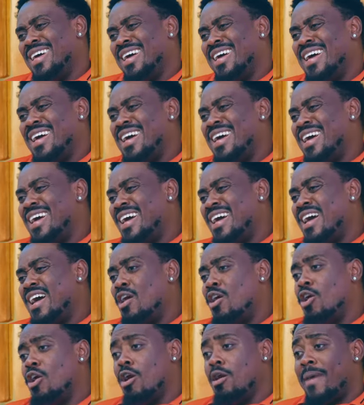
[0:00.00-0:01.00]

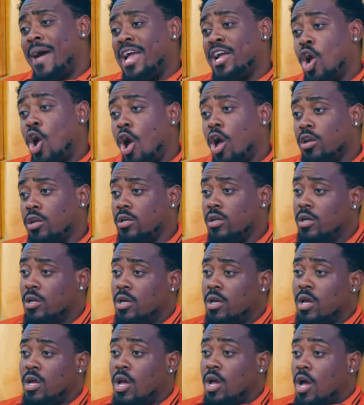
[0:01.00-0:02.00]
Oh my God.
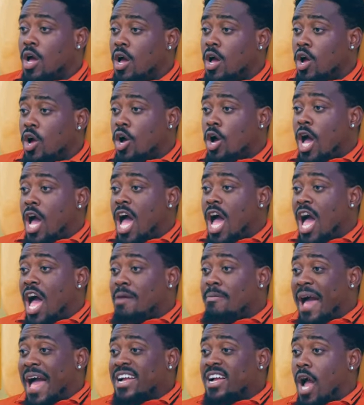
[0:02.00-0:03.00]

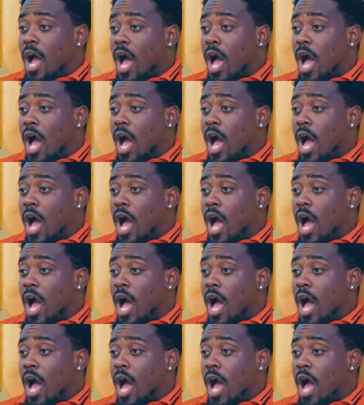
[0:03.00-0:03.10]
Oh my